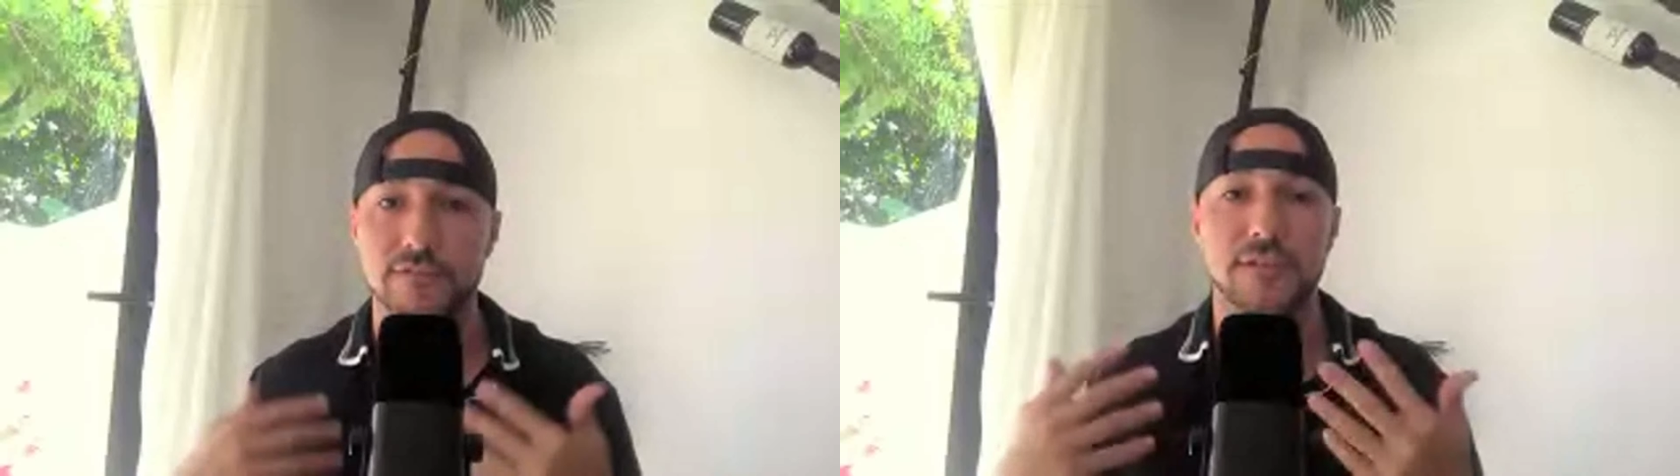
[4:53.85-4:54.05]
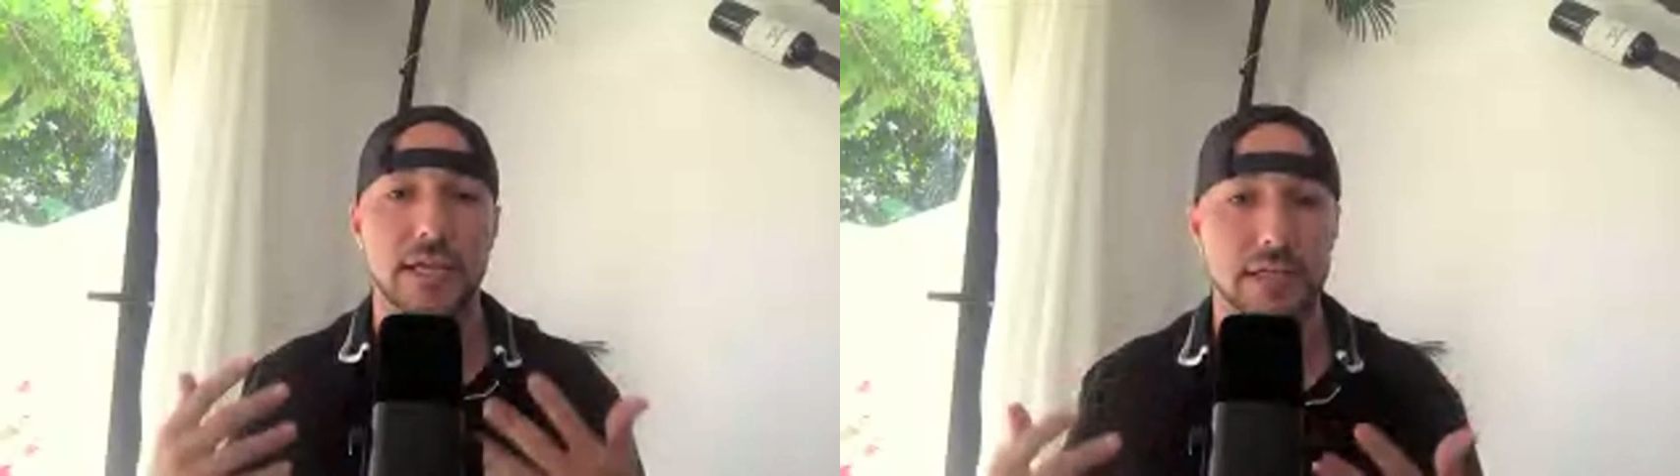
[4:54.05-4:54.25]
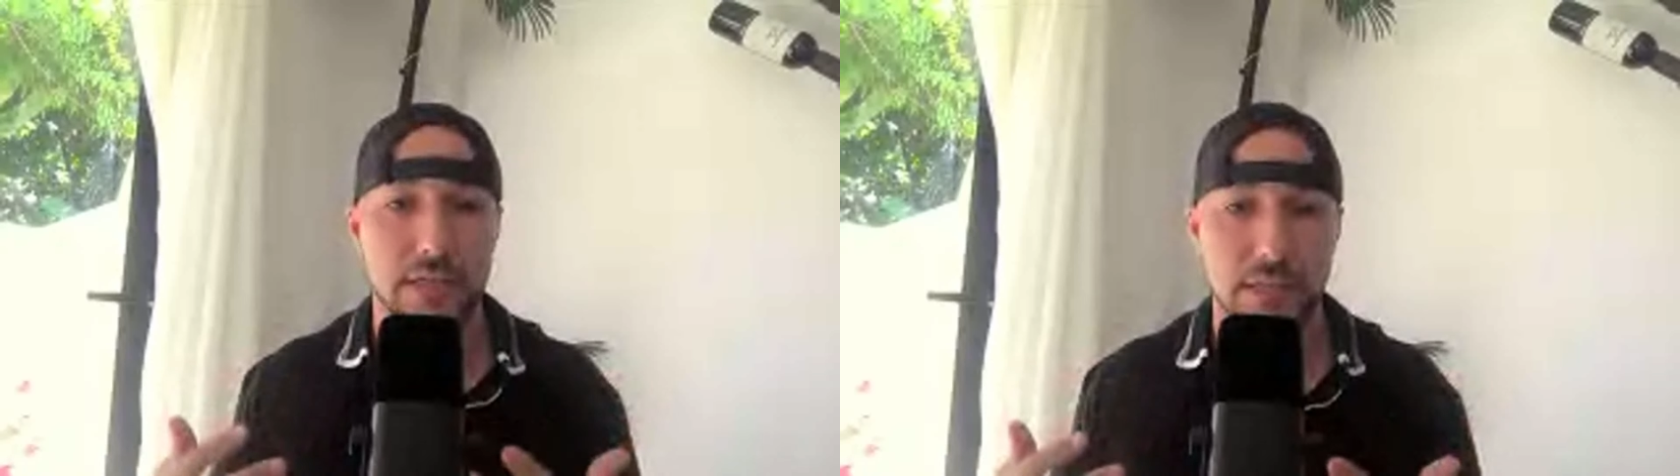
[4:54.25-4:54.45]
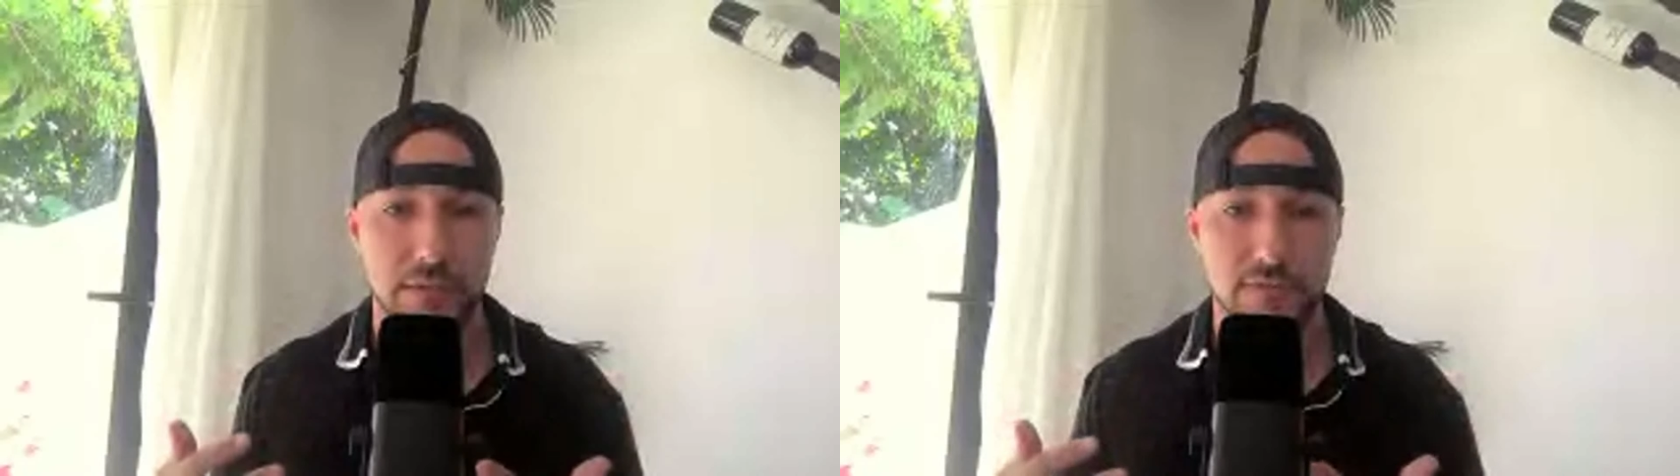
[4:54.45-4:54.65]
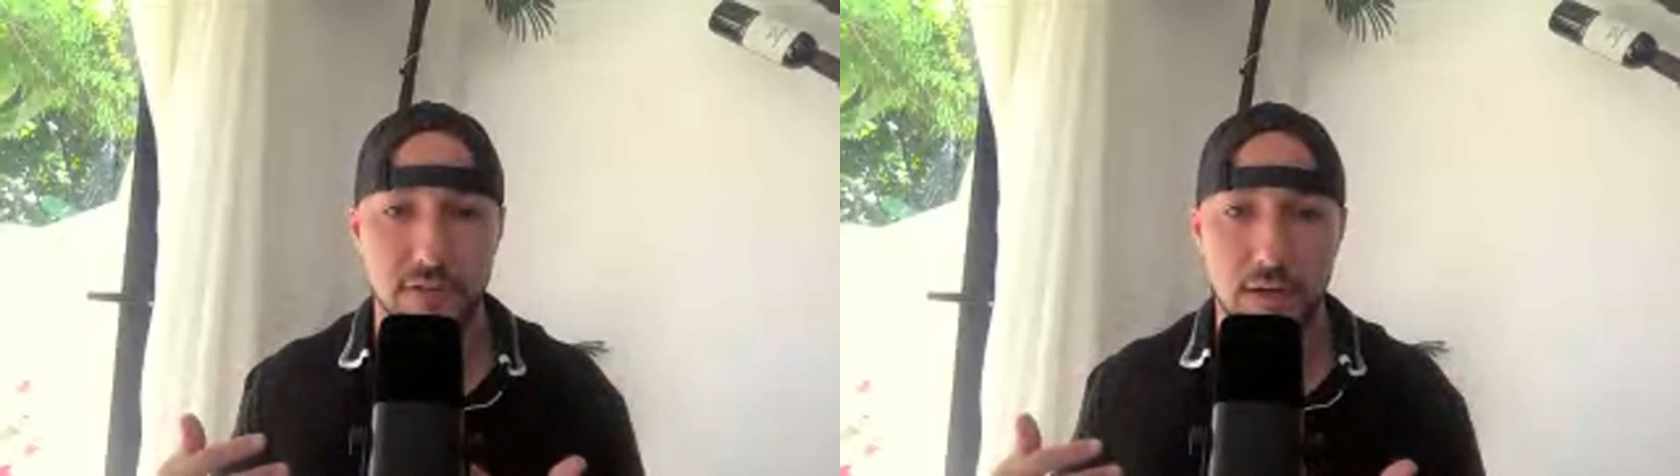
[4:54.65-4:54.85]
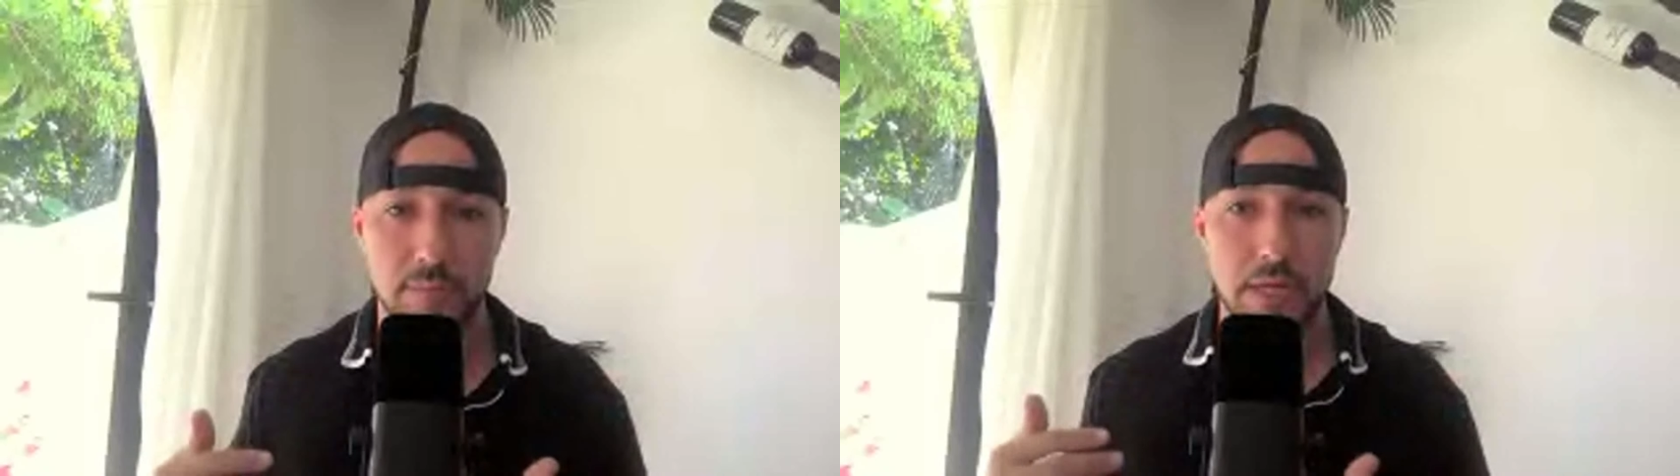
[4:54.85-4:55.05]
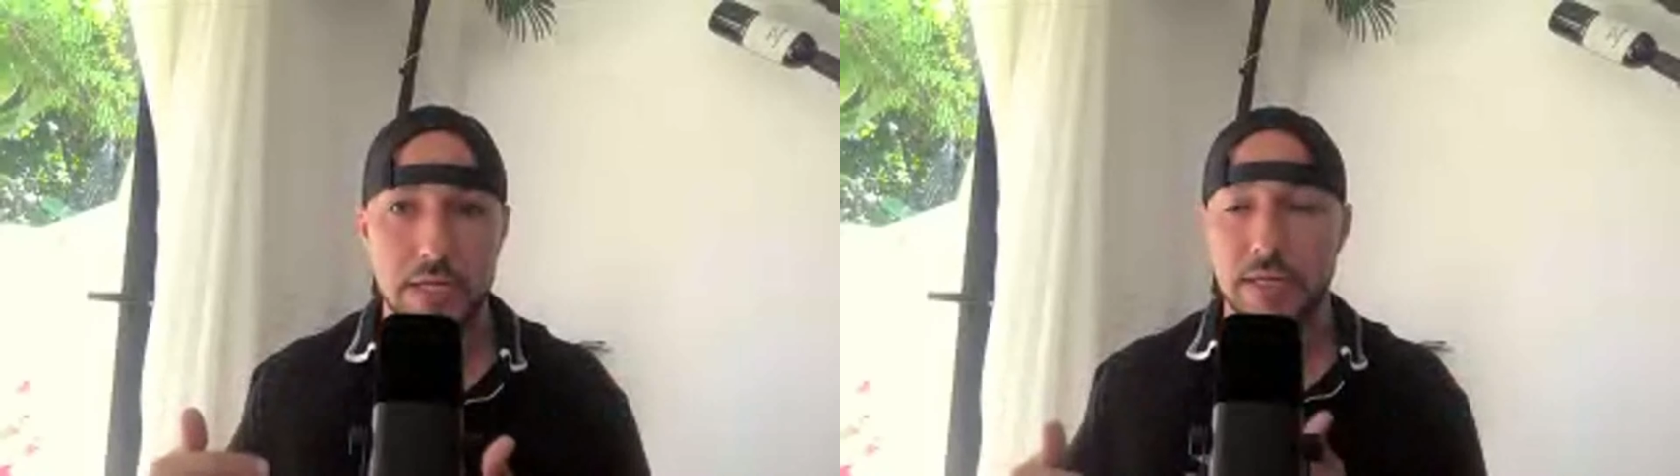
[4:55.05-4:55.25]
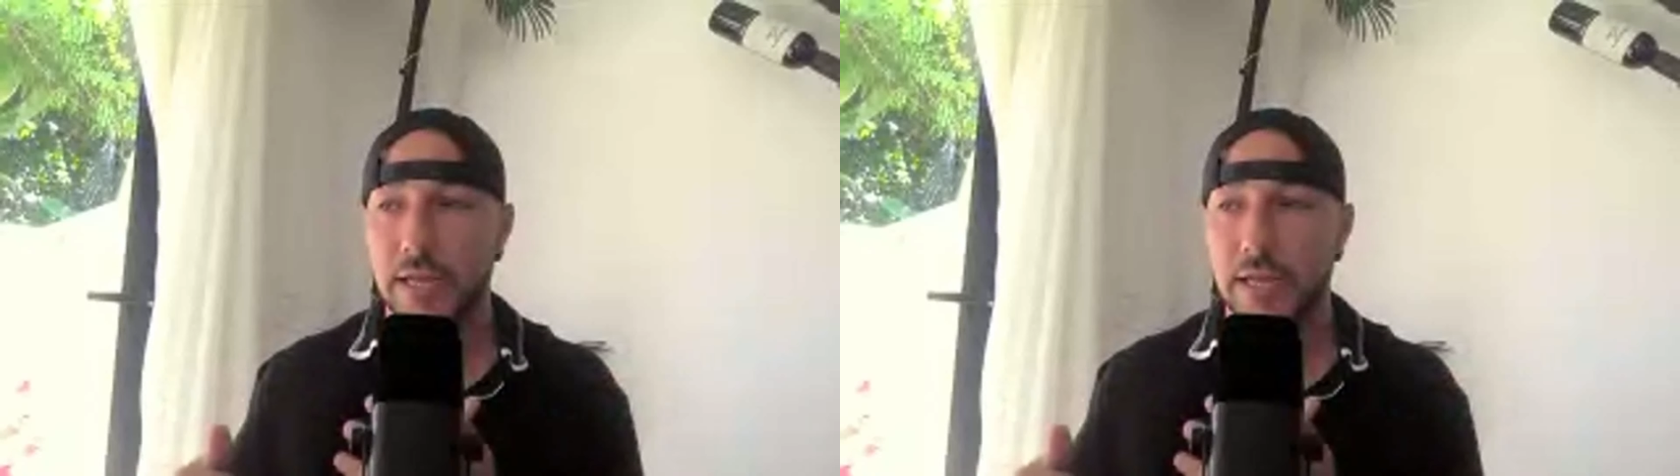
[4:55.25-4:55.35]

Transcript: their skin clears up.